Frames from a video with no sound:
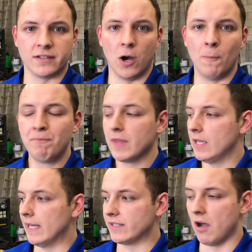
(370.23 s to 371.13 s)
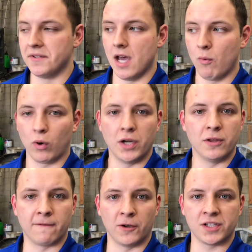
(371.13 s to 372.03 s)
So it's all done. We're going to
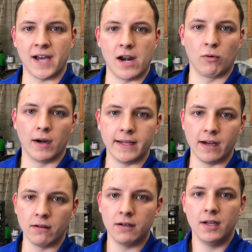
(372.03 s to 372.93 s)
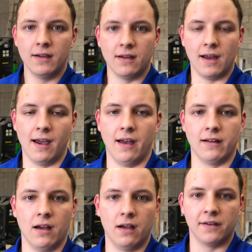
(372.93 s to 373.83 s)
do the first dyno run here, and
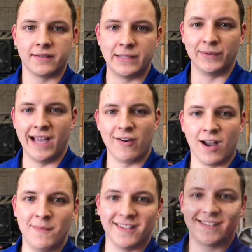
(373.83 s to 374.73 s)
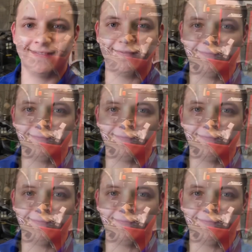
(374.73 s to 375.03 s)
let's see what the outcome is.